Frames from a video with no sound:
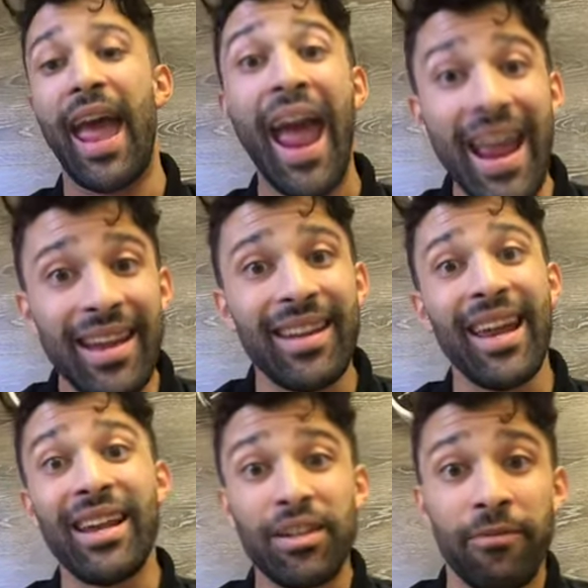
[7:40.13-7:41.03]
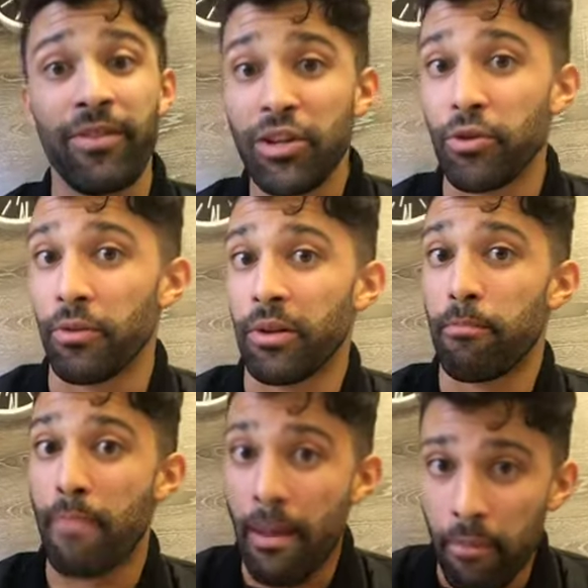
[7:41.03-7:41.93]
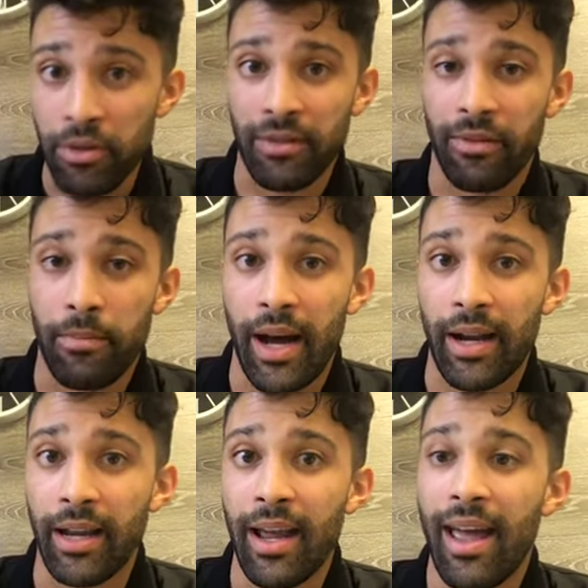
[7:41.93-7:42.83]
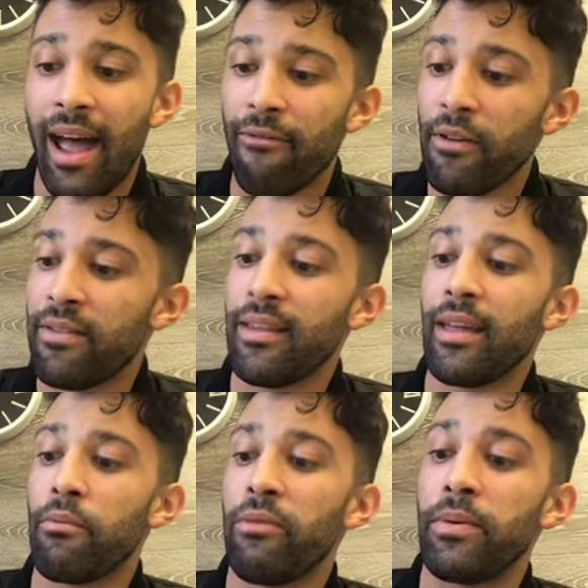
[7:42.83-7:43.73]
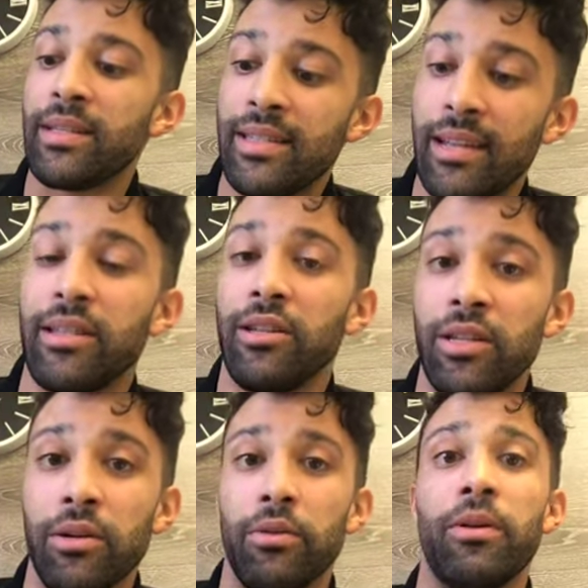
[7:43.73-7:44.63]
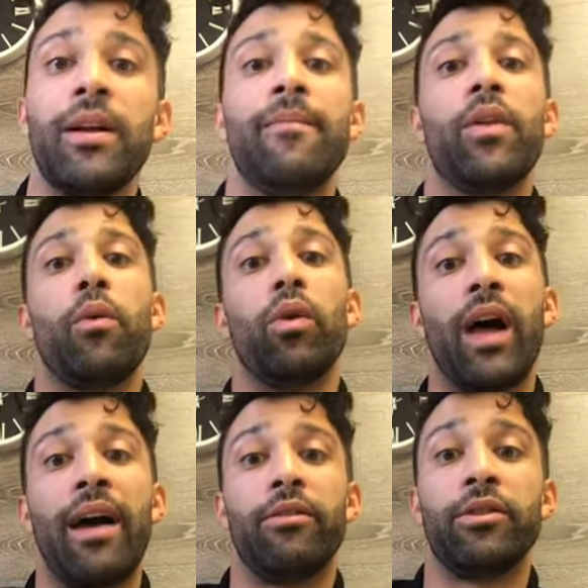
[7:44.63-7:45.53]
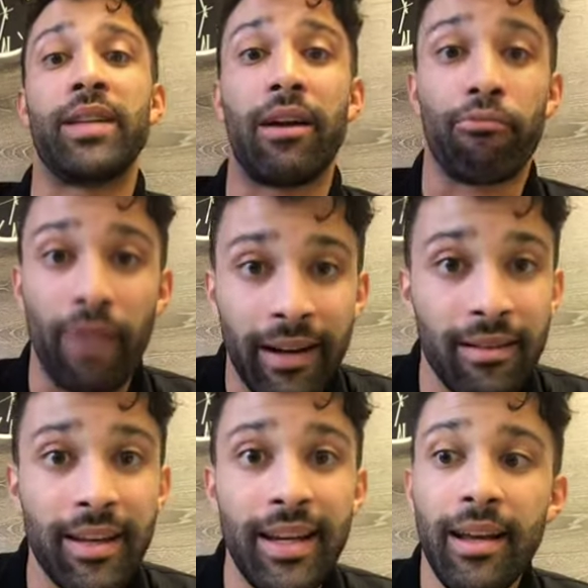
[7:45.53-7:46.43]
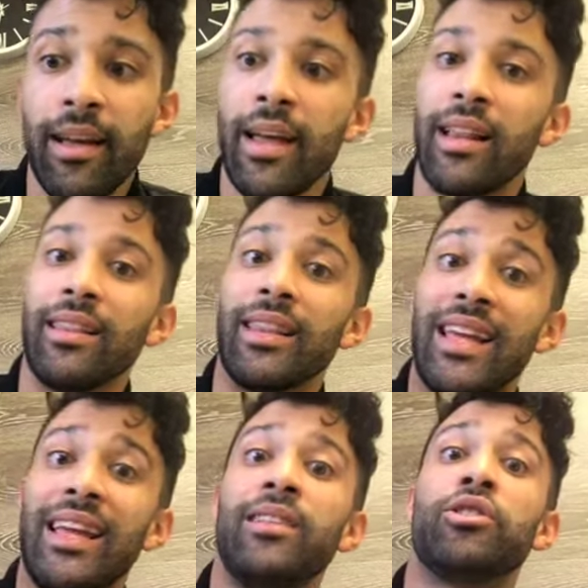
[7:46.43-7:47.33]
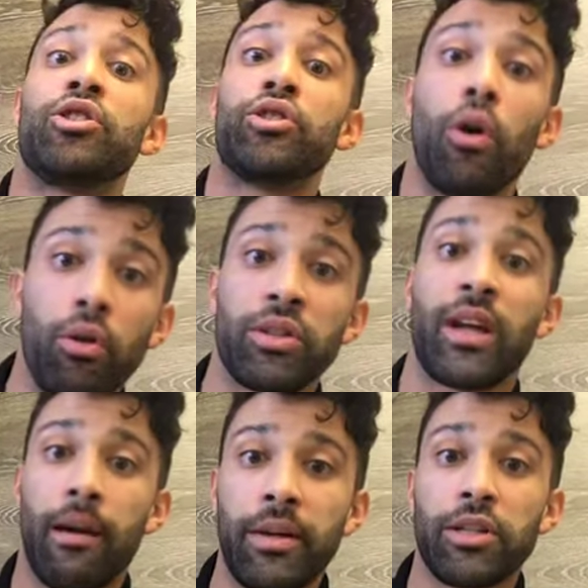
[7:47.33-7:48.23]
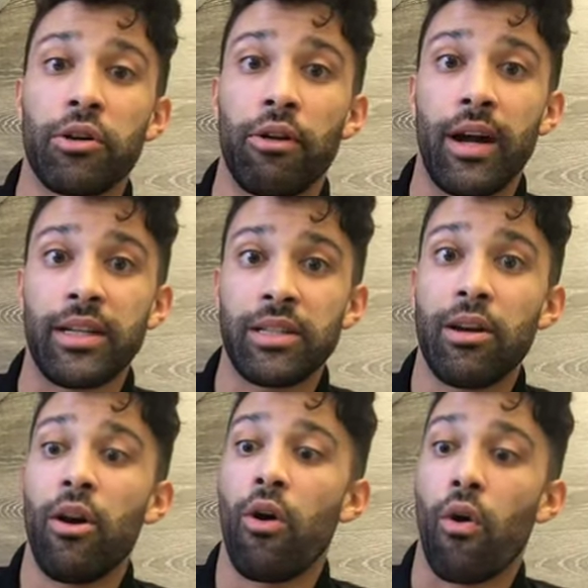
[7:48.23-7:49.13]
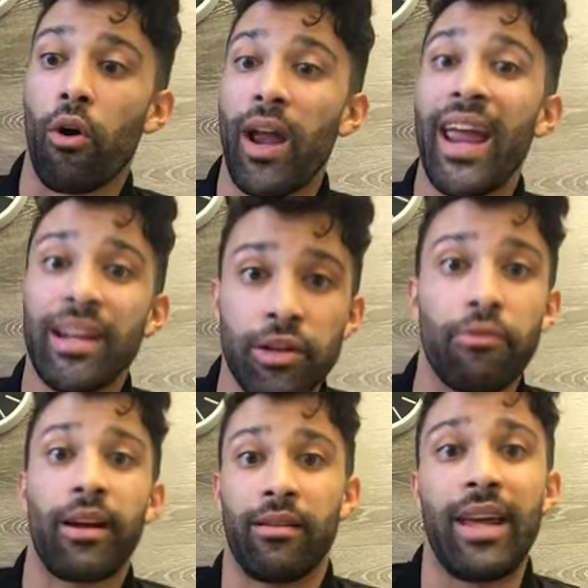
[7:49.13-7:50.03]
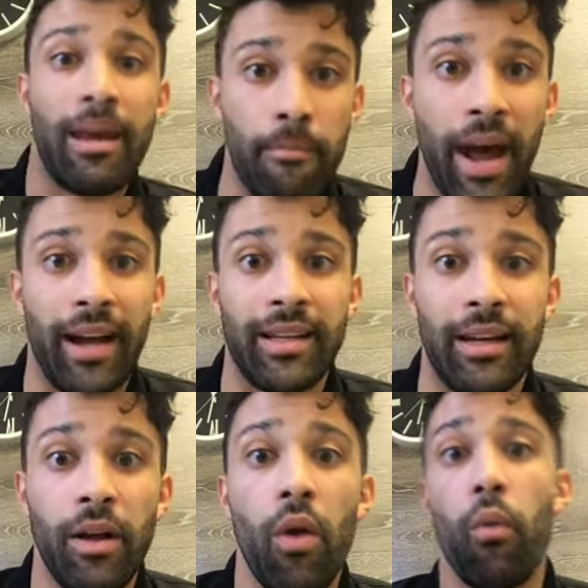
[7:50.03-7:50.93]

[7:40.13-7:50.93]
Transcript: and individual members of the body, everything that we've been sent to do will either directly lead souls coming to Christ or indirectly impact it.